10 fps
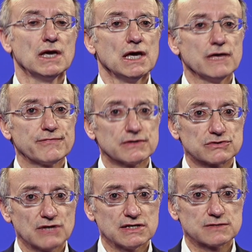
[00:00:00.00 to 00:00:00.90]
If the
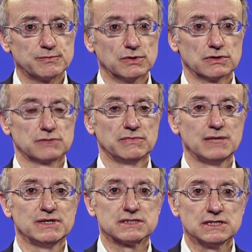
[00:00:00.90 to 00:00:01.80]
transport may
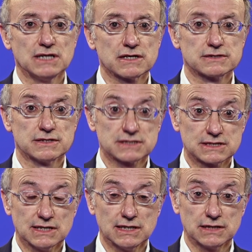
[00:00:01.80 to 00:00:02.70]
be seen as the
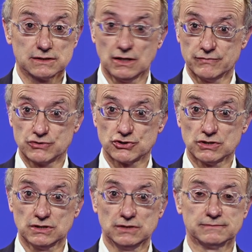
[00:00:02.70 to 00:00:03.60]
start of the
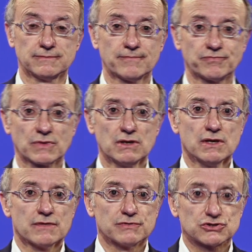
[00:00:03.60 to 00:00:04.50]
journey,
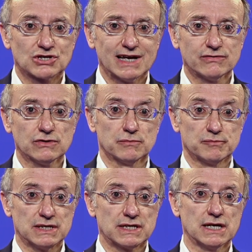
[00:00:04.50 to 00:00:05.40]
the travel
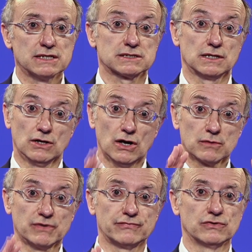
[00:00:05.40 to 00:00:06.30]
begins long
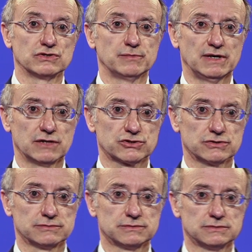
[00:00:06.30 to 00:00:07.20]
before departure.
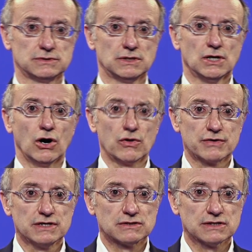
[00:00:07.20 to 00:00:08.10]
On the
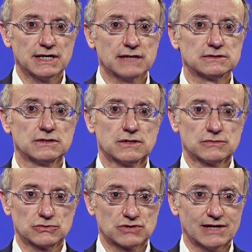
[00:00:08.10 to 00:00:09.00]
internet,
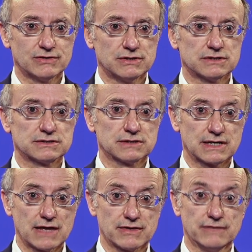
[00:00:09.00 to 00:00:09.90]
the travelers
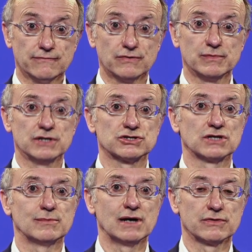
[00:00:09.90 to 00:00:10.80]
gather information
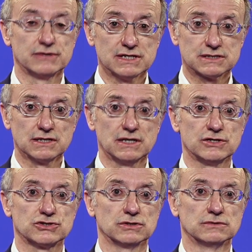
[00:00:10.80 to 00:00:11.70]
about the
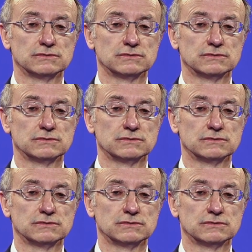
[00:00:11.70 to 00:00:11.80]
destination,